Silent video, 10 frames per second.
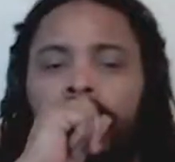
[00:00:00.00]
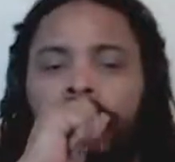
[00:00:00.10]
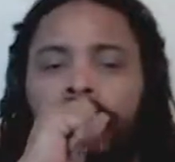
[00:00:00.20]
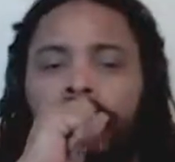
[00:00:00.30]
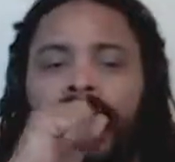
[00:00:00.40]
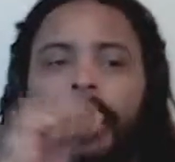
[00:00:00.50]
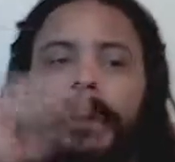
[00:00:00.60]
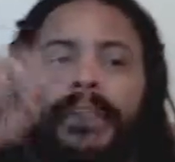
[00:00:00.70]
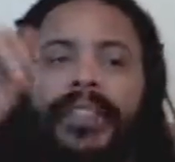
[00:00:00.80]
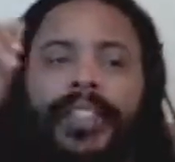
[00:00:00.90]
oh, excuse
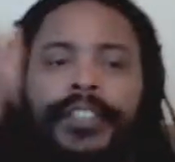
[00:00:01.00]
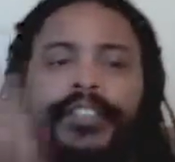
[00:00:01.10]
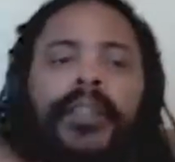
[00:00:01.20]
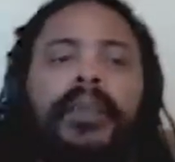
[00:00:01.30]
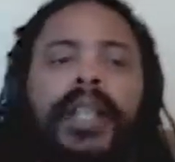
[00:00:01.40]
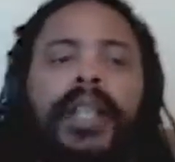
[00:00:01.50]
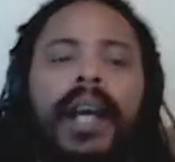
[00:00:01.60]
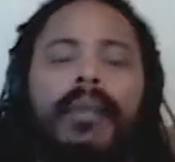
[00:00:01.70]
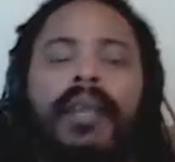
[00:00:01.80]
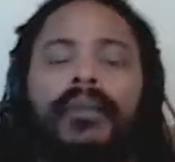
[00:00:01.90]
me, the stone
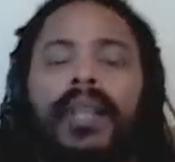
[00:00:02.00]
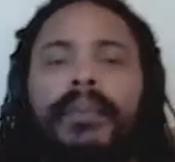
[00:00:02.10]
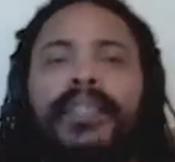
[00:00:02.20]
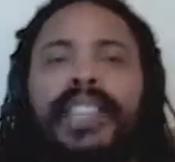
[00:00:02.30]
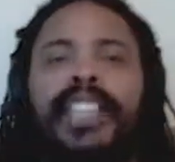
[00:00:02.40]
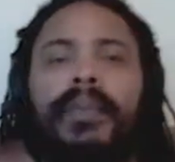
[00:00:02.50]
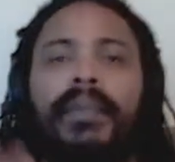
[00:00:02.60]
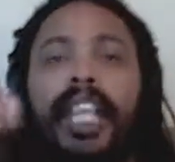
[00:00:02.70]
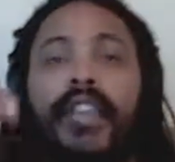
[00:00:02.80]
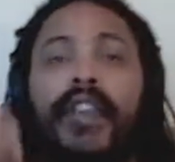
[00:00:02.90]
Merkaba
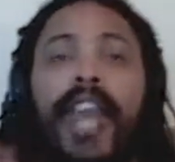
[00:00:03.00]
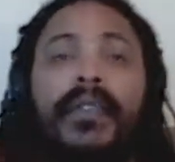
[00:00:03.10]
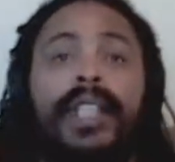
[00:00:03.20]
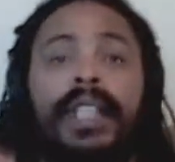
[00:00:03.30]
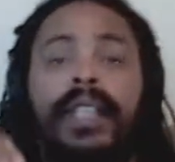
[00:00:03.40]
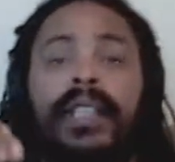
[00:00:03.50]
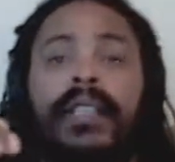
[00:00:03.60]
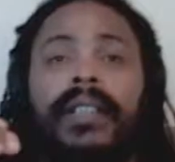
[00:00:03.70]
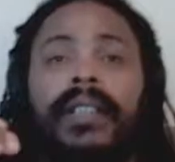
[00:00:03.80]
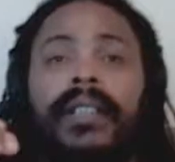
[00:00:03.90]
represents being grounded